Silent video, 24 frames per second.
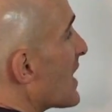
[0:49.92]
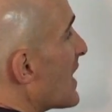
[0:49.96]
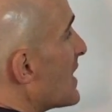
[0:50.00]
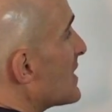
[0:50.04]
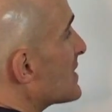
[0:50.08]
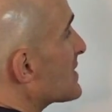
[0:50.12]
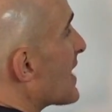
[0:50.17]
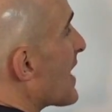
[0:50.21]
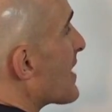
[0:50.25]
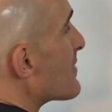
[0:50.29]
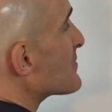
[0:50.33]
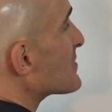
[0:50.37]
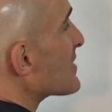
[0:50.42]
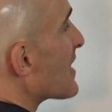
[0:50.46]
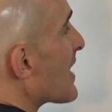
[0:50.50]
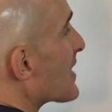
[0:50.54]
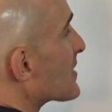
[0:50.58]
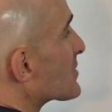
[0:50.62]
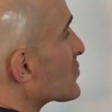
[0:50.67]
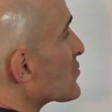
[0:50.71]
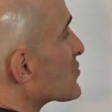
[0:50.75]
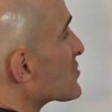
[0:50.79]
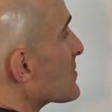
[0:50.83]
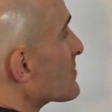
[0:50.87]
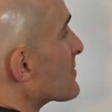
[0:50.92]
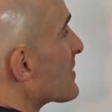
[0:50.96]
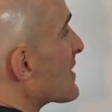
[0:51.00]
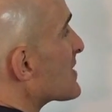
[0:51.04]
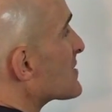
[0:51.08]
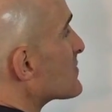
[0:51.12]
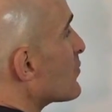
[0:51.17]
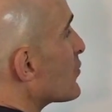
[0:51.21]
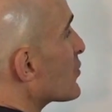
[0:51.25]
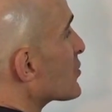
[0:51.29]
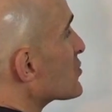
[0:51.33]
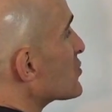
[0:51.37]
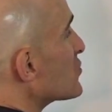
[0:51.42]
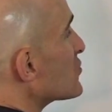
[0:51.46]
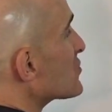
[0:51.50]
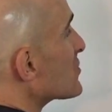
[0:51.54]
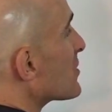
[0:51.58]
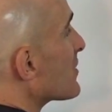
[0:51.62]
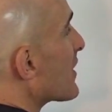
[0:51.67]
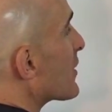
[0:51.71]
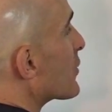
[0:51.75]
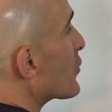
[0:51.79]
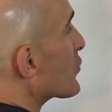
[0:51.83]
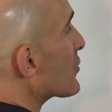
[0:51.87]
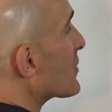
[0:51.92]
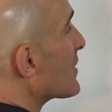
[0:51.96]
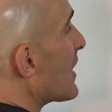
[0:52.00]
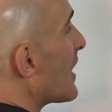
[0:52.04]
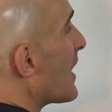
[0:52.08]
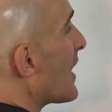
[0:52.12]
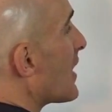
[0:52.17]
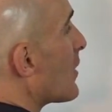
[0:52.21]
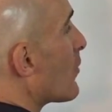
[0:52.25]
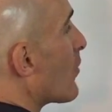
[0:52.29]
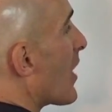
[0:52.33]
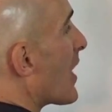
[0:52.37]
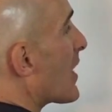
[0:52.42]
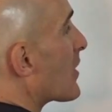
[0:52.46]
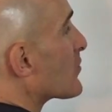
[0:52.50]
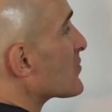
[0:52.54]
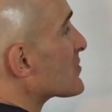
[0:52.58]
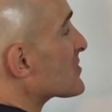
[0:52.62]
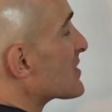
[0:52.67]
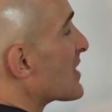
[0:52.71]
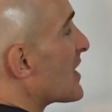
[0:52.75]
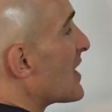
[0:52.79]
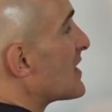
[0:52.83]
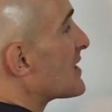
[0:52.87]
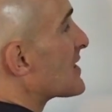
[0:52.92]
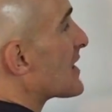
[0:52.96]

a times x, or sometimes books use the letter k, y equals k